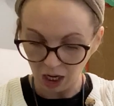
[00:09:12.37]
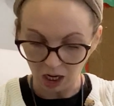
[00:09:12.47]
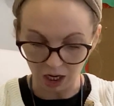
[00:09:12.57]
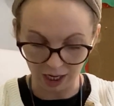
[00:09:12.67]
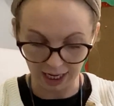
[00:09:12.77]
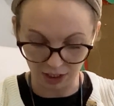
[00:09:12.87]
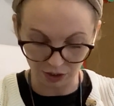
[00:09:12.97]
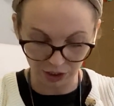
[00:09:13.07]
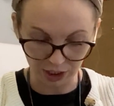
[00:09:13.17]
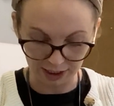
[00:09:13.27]
I
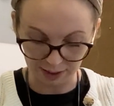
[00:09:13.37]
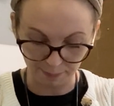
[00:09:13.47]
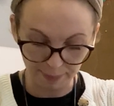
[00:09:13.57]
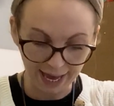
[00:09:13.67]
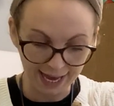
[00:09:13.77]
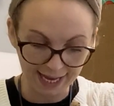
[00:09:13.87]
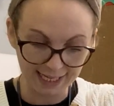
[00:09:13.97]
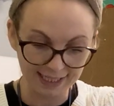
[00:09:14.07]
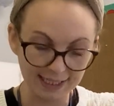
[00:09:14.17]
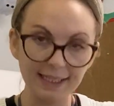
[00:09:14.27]
looked at some
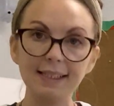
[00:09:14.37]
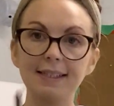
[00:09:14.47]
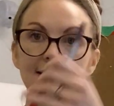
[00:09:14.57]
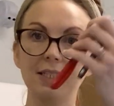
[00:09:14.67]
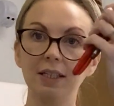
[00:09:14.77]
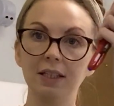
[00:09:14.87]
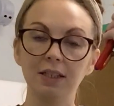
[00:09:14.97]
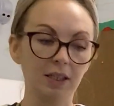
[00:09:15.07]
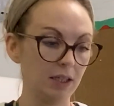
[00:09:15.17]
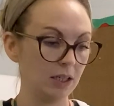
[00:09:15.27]
pens,
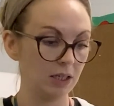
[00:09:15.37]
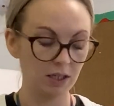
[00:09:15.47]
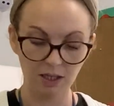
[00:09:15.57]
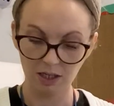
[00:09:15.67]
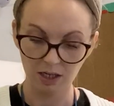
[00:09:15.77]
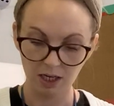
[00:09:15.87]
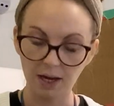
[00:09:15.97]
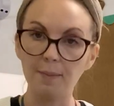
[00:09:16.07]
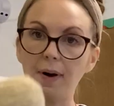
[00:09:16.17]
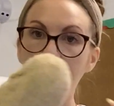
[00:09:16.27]

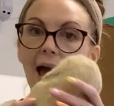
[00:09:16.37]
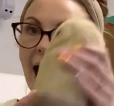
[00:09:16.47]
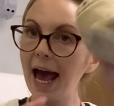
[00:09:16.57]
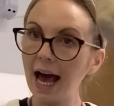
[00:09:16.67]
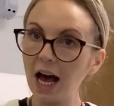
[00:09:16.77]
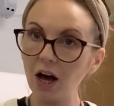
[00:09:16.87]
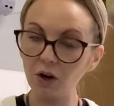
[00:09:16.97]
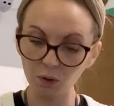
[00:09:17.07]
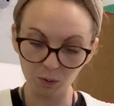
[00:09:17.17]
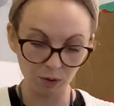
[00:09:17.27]
my
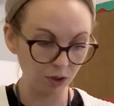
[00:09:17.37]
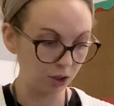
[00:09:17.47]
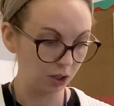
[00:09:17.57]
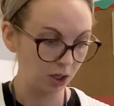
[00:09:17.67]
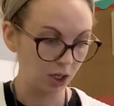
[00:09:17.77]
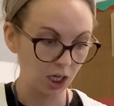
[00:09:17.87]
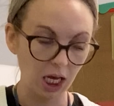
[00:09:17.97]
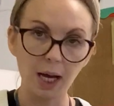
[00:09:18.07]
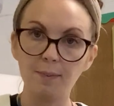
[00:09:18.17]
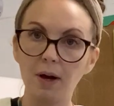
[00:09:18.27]
owl,
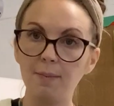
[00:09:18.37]
and my